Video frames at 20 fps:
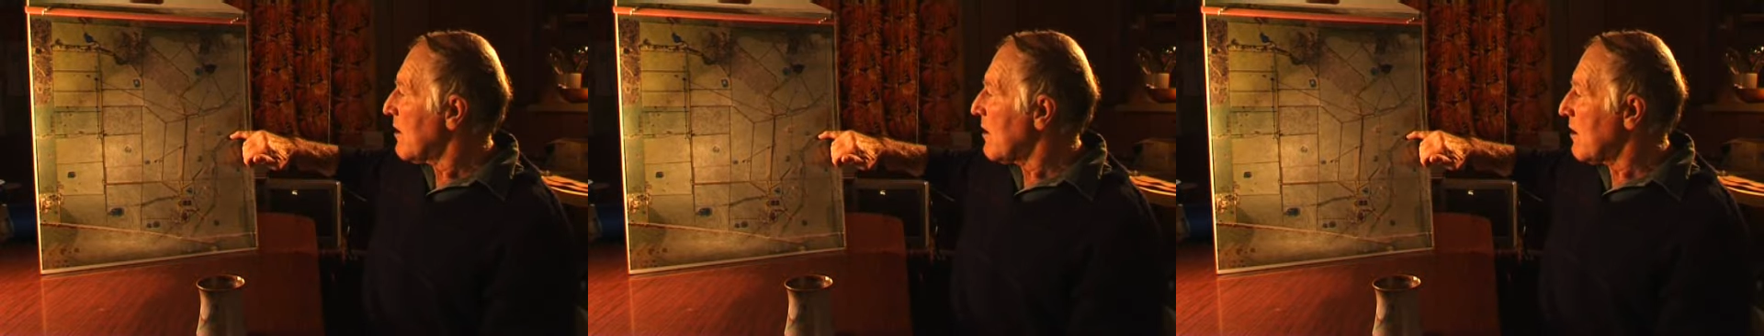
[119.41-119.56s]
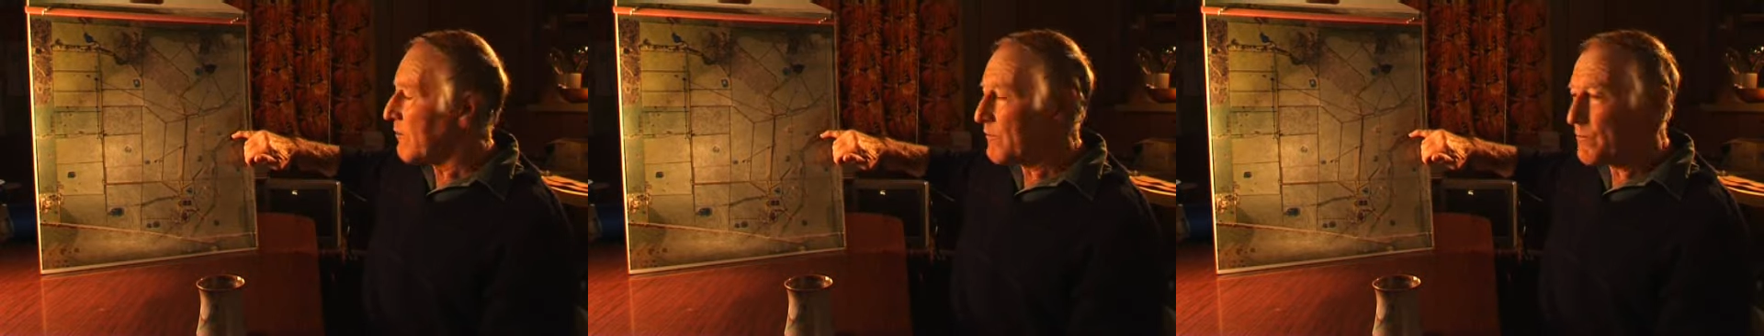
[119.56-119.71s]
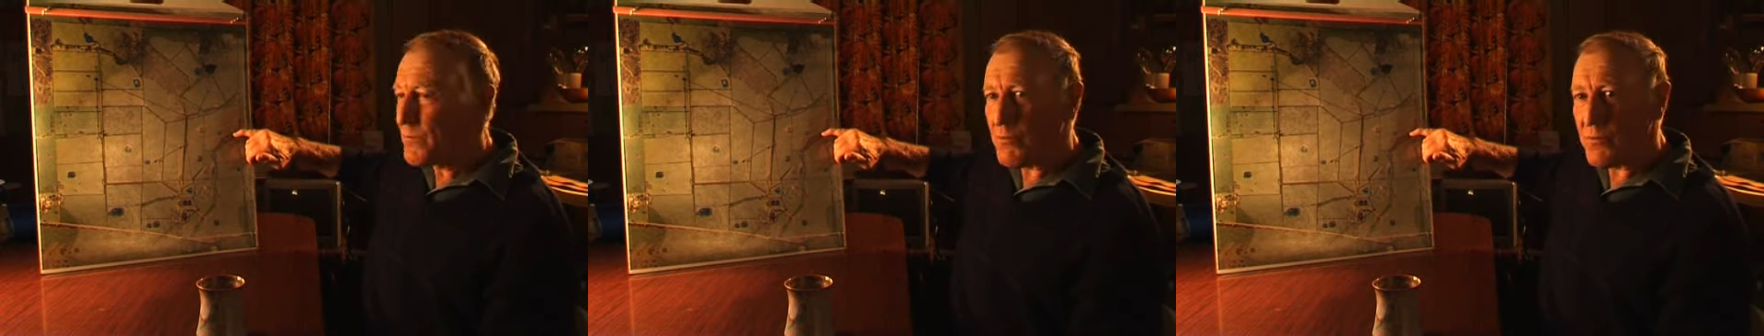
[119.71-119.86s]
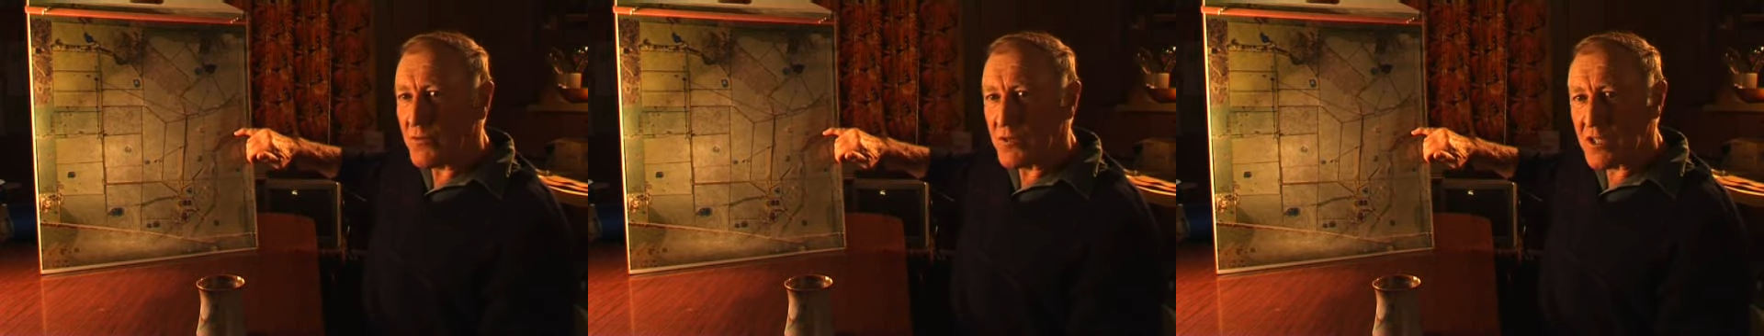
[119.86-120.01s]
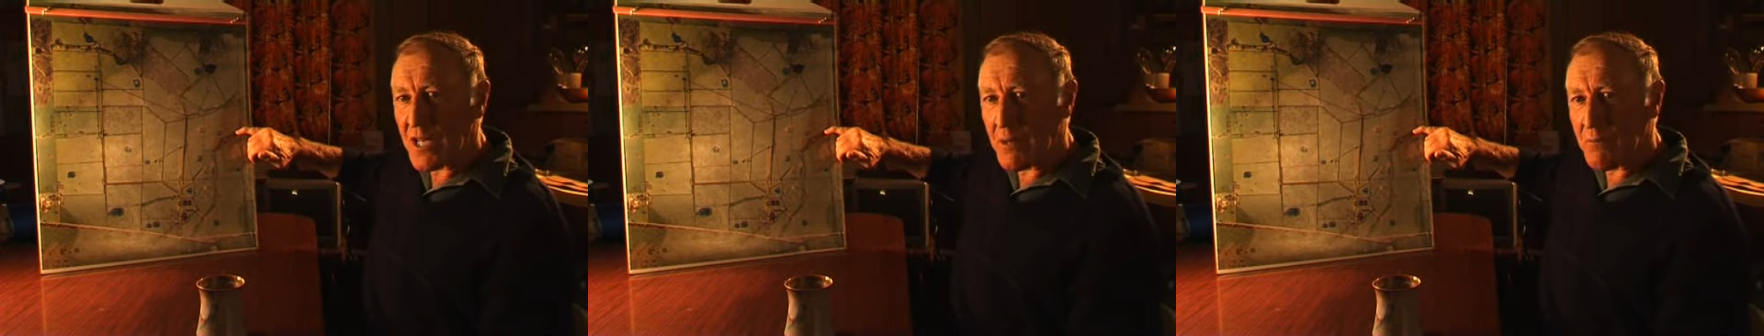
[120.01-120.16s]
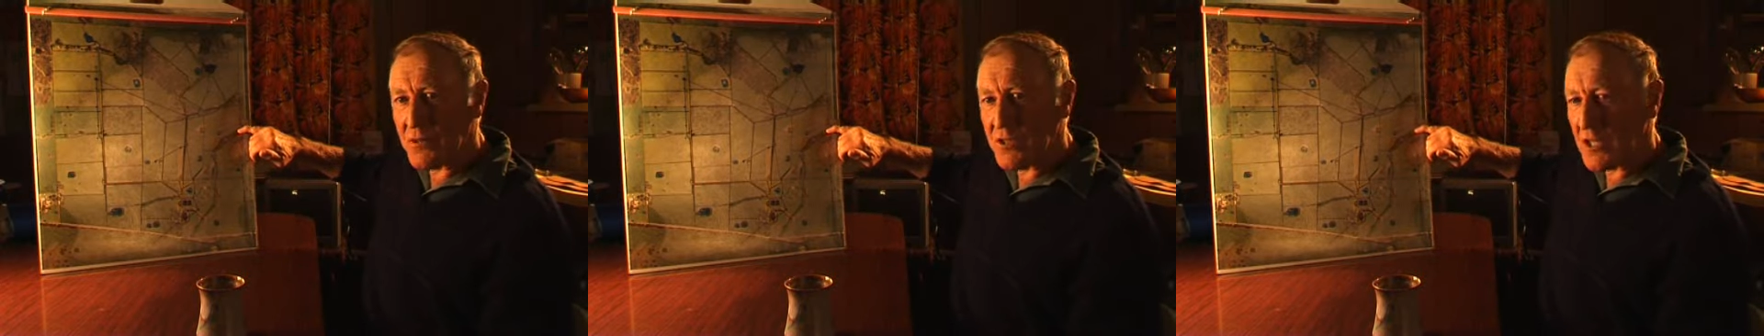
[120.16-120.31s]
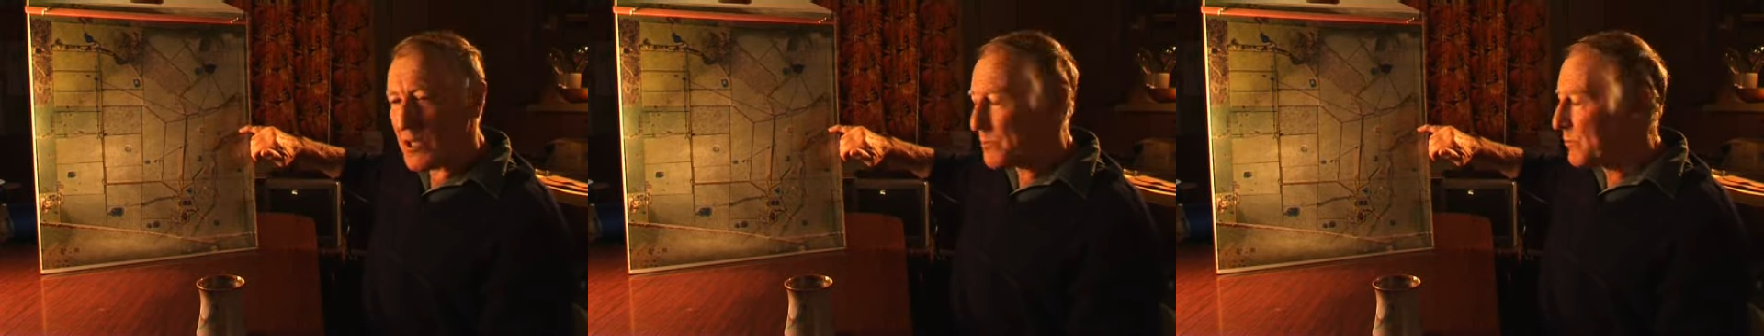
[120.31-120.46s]
on
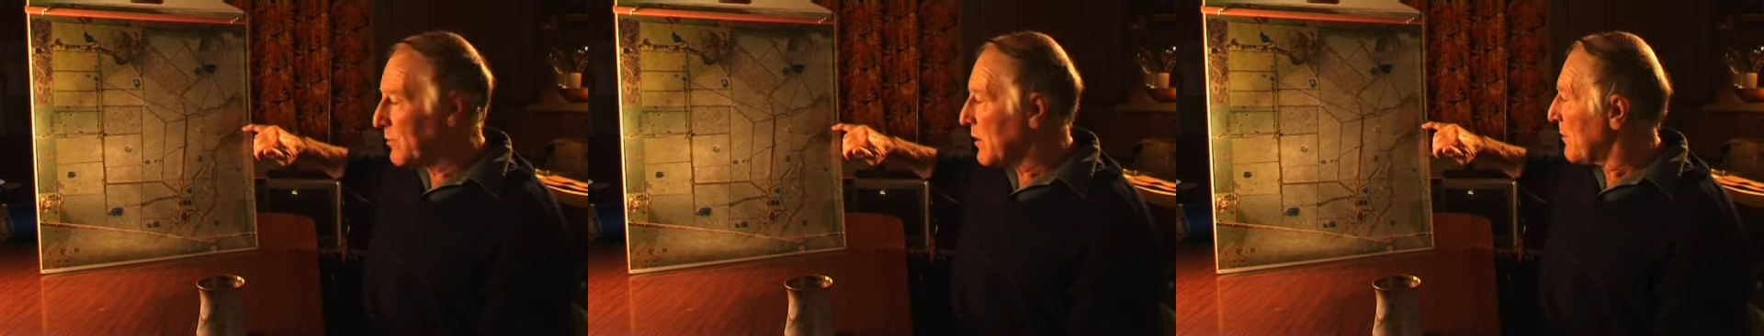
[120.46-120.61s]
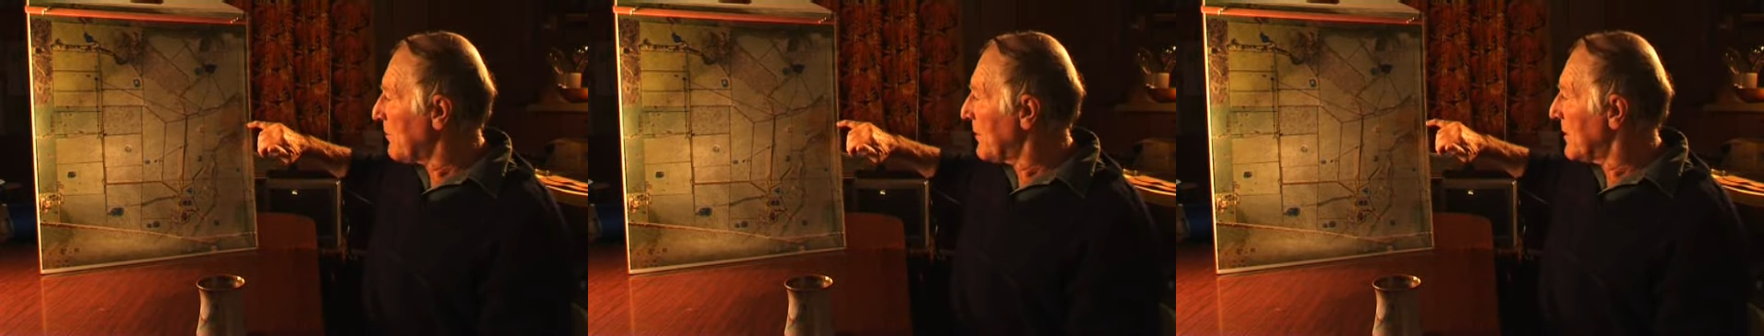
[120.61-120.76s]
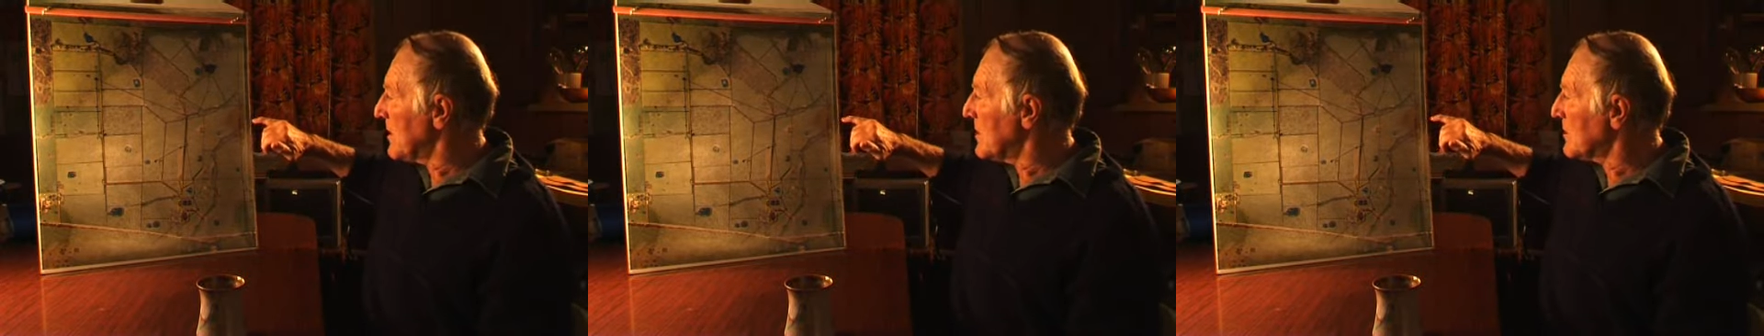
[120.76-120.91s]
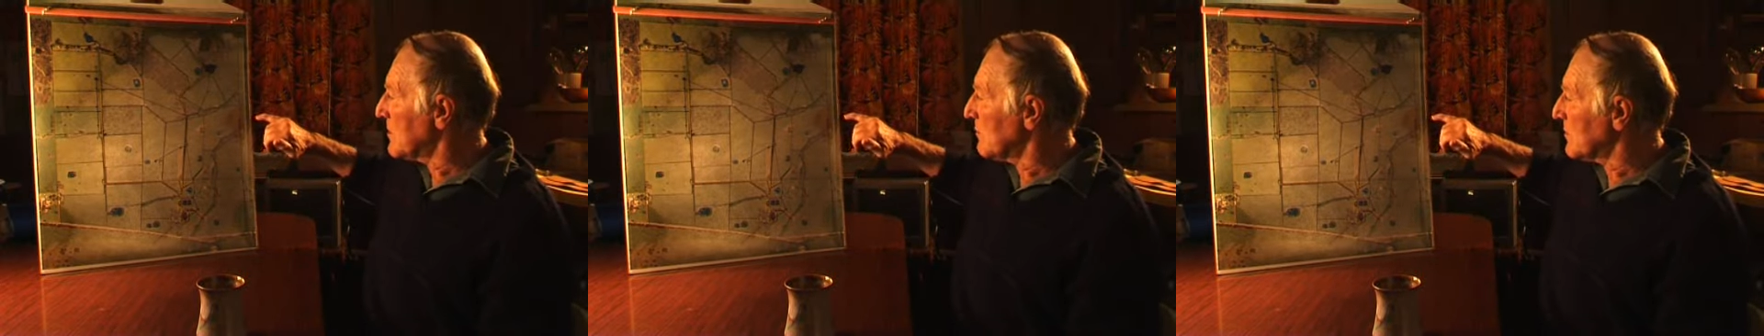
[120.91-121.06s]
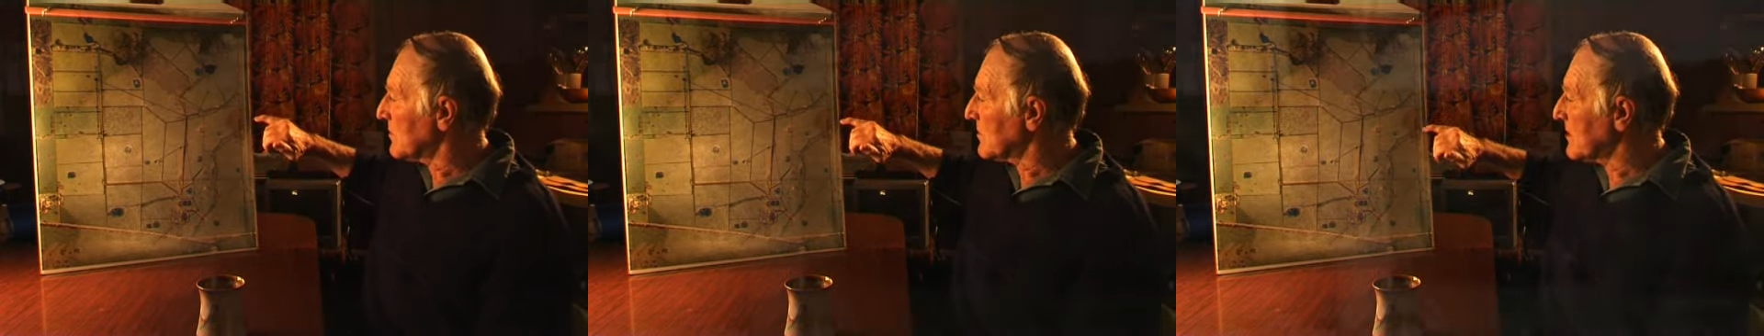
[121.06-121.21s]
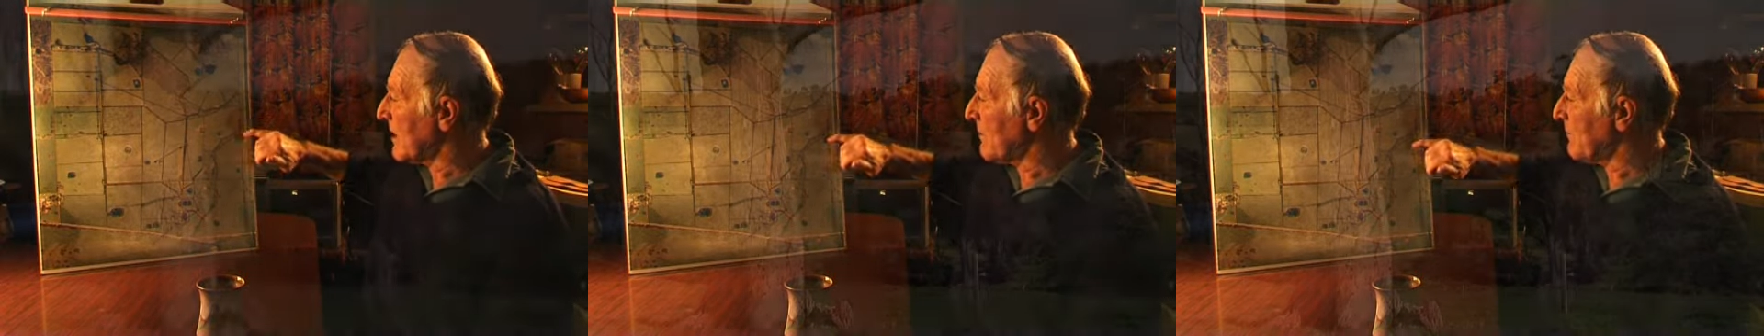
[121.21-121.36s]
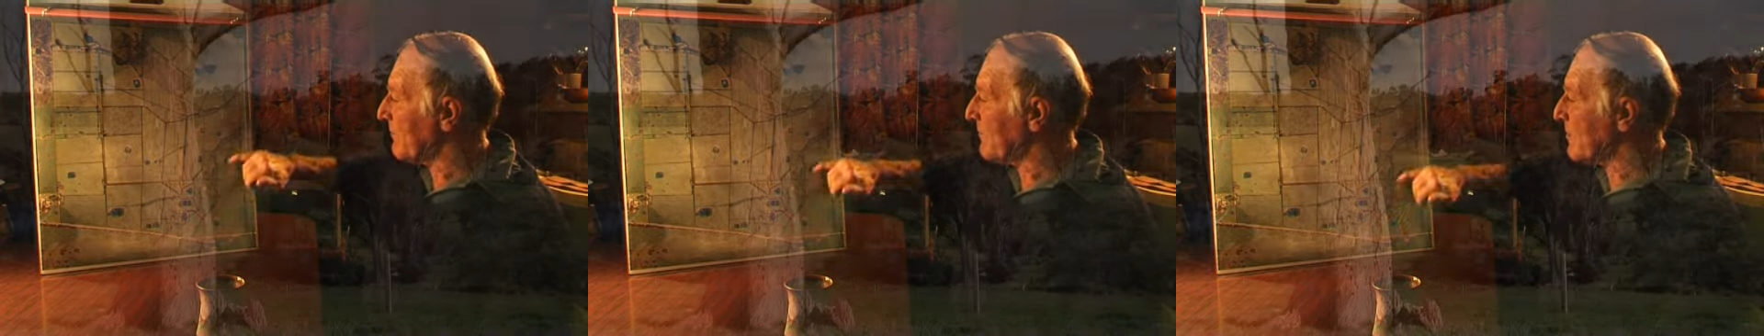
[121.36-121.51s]
some 6 properties, so it's
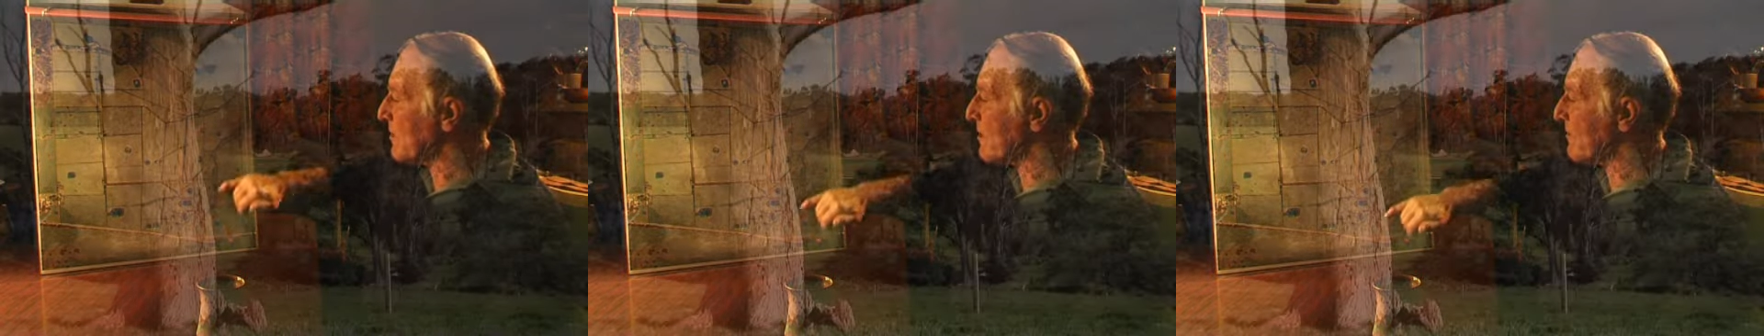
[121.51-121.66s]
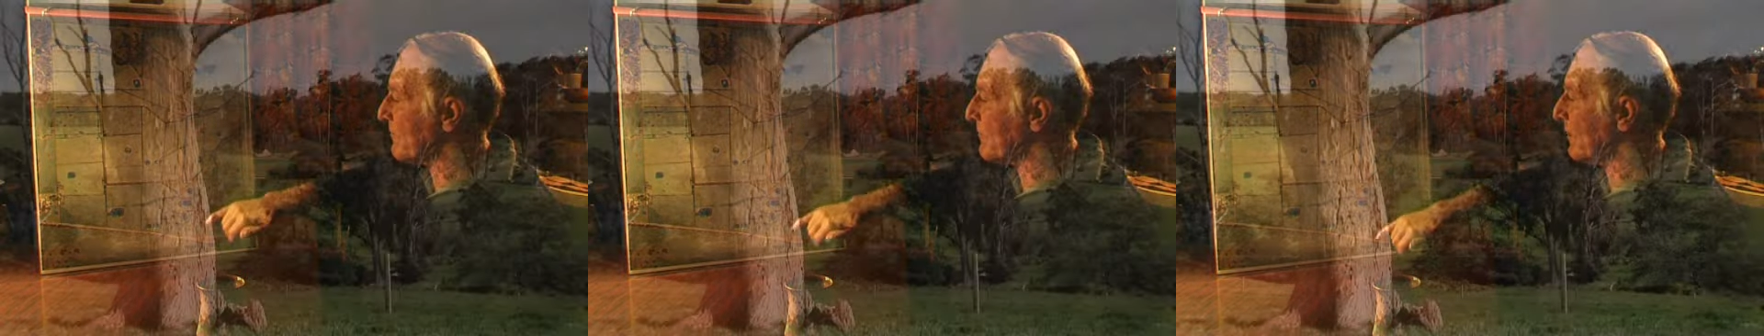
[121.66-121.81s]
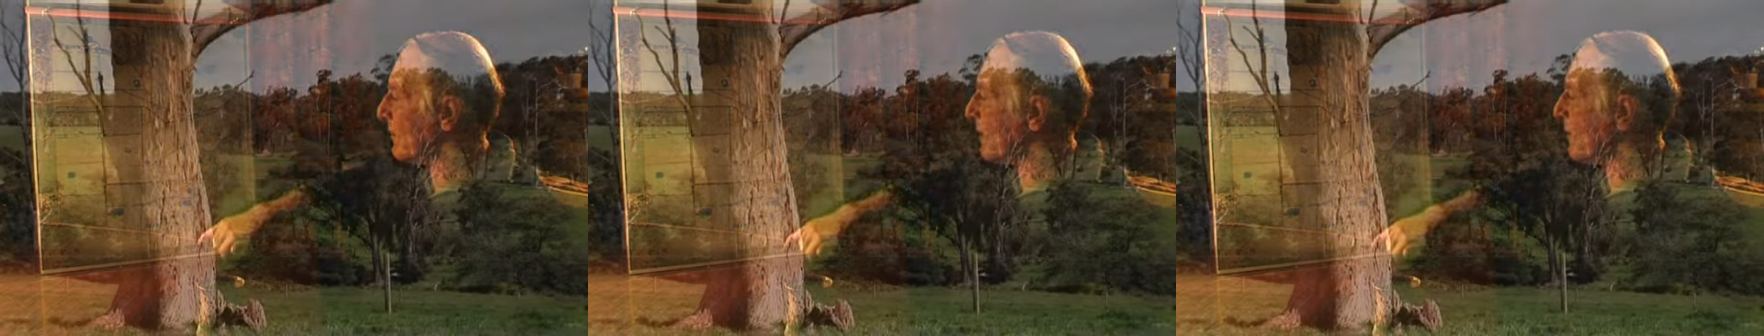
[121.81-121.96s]
some 5